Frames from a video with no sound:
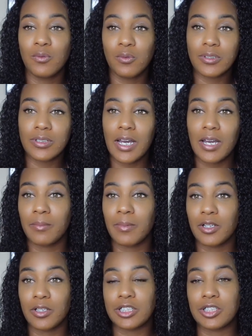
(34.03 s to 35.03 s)
full-time
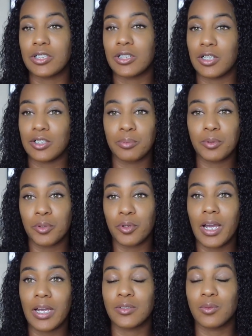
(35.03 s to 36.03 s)
Christian
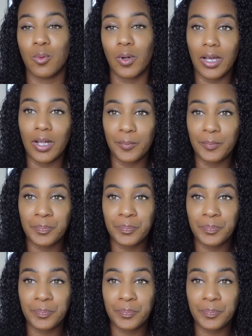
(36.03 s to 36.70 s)
entrepreneur as well.